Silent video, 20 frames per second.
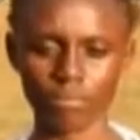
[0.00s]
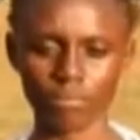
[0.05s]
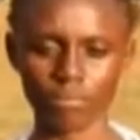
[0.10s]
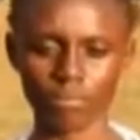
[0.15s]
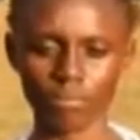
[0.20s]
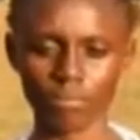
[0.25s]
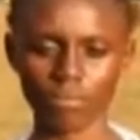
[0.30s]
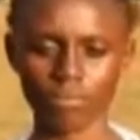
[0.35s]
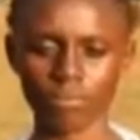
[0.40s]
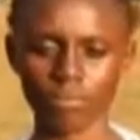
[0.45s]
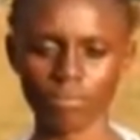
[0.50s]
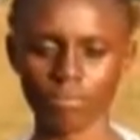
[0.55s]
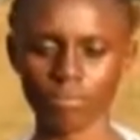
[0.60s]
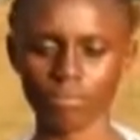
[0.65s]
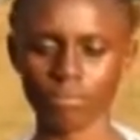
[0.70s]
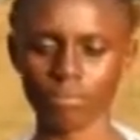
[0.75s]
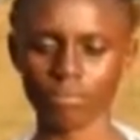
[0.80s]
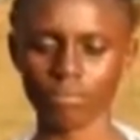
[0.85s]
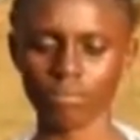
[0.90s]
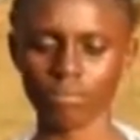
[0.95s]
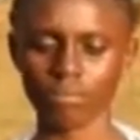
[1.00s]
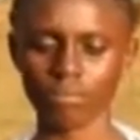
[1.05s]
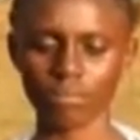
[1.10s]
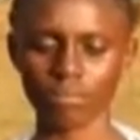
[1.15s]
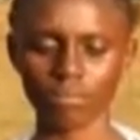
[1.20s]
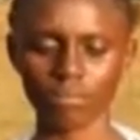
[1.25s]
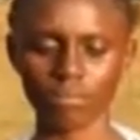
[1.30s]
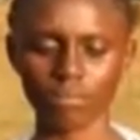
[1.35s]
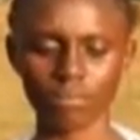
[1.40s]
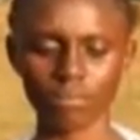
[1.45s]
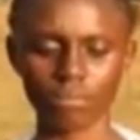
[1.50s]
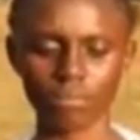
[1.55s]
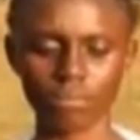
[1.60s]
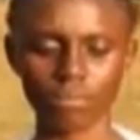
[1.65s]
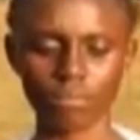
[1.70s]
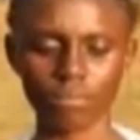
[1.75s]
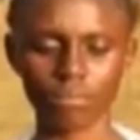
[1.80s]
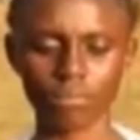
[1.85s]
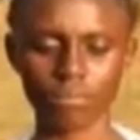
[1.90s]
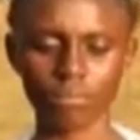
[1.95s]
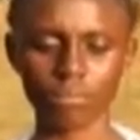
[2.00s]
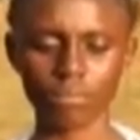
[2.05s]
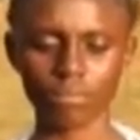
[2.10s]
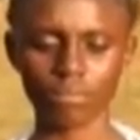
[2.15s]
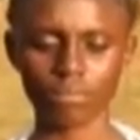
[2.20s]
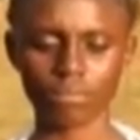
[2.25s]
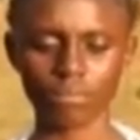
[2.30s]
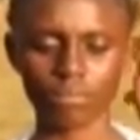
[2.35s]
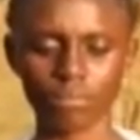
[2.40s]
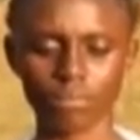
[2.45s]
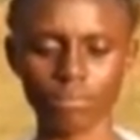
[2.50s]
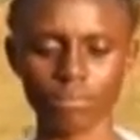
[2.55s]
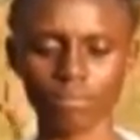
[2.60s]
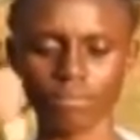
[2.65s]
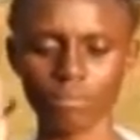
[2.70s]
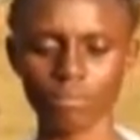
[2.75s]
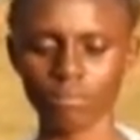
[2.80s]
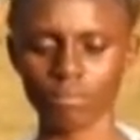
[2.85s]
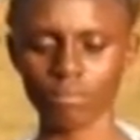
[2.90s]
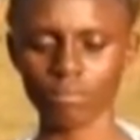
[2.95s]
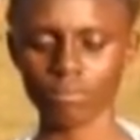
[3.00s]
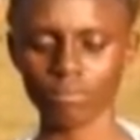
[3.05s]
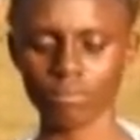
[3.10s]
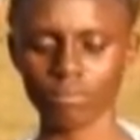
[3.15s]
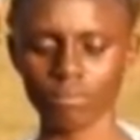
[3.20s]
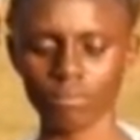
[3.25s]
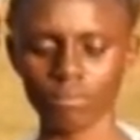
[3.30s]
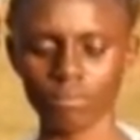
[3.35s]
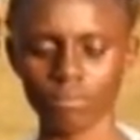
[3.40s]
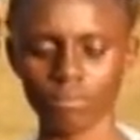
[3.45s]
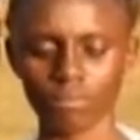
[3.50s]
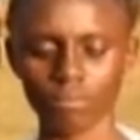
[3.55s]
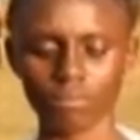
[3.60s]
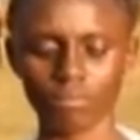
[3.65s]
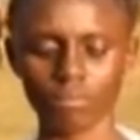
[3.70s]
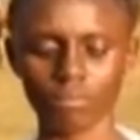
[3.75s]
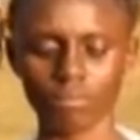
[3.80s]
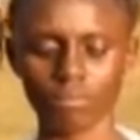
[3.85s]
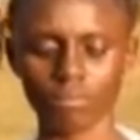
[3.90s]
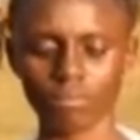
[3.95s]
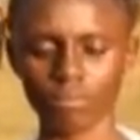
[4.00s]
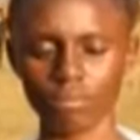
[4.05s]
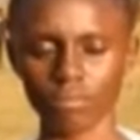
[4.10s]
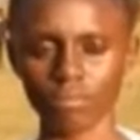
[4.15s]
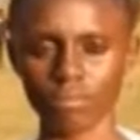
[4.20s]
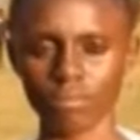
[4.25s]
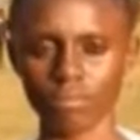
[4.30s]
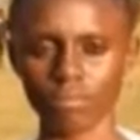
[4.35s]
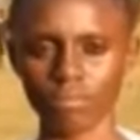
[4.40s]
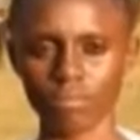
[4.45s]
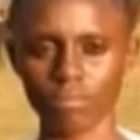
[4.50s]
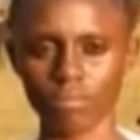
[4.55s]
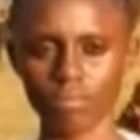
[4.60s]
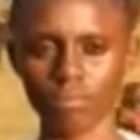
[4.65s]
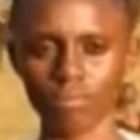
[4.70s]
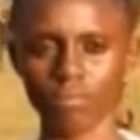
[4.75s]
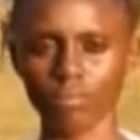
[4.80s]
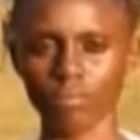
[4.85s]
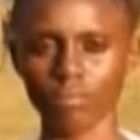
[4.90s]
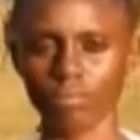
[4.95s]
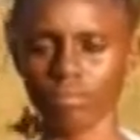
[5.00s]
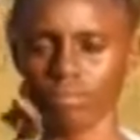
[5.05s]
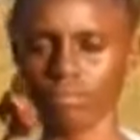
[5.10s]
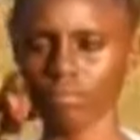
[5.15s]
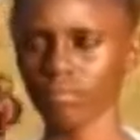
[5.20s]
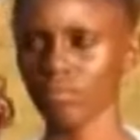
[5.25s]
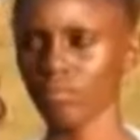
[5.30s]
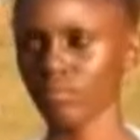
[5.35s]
No words are spoken by the person on screen.